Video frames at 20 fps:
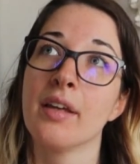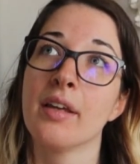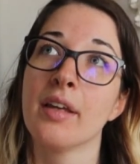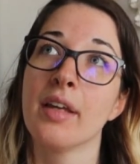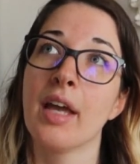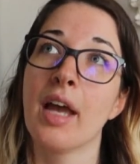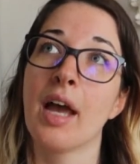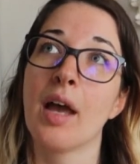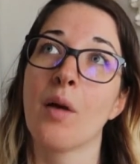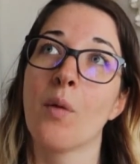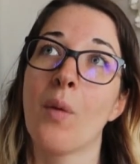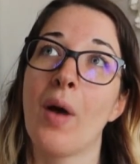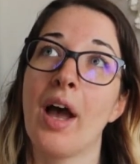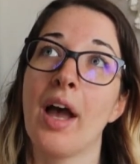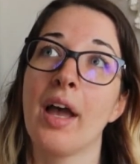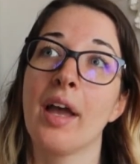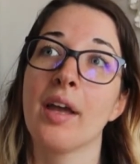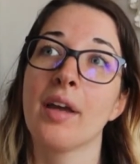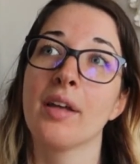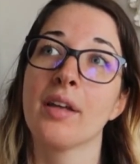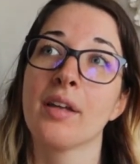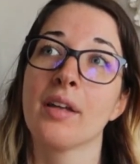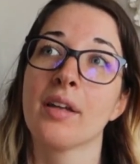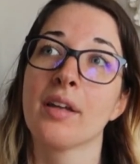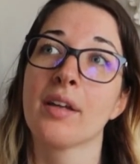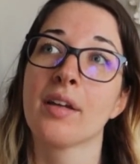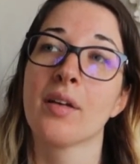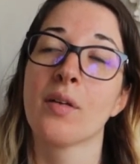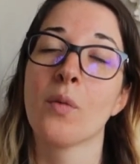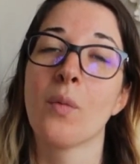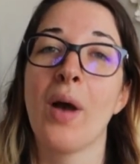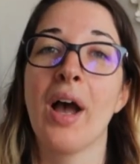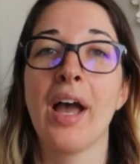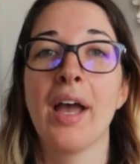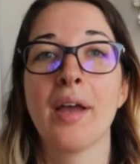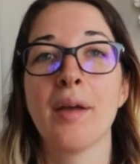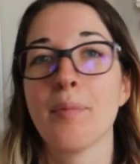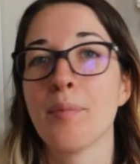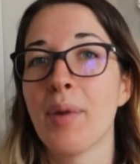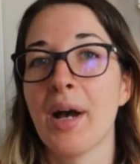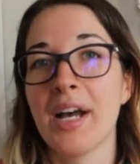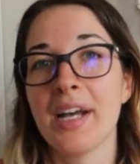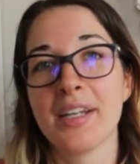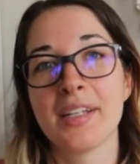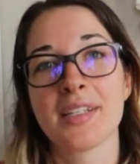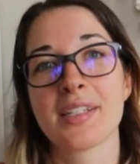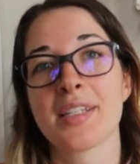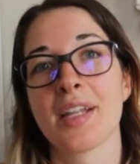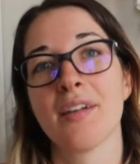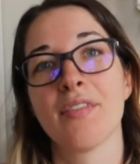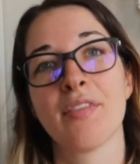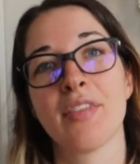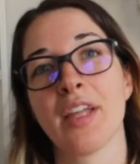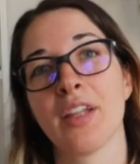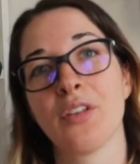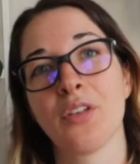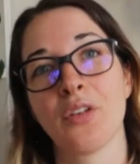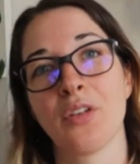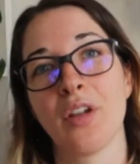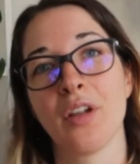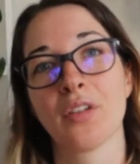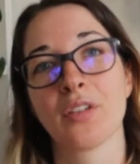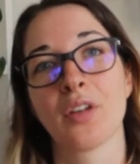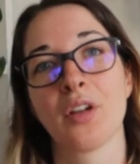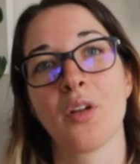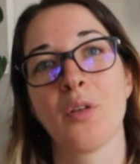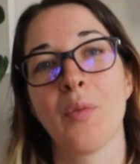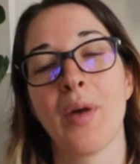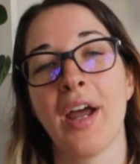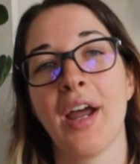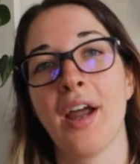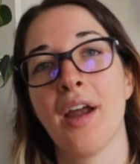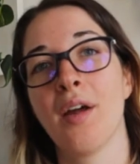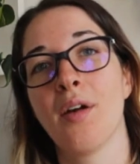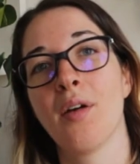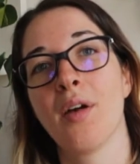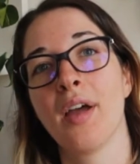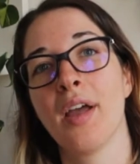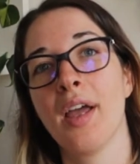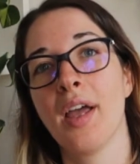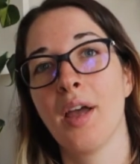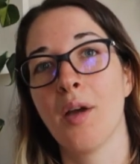yeah, why buy stuff that you're not gonna wear?